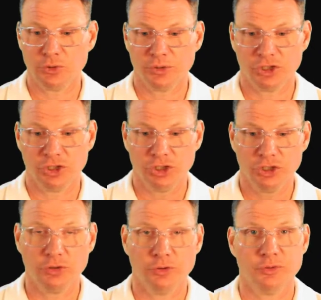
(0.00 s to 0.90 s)
would
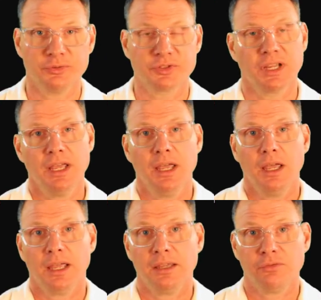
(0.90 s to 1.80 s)
use
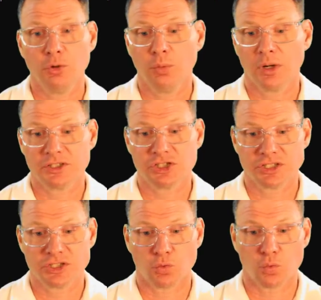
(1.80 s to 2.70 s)
if you wanted
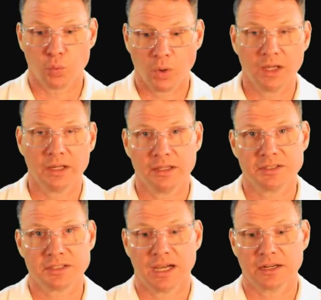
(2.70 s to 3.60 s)
just to run
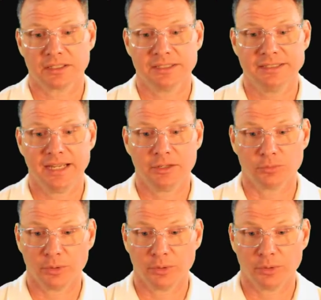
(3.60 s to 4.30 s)
this Docker container.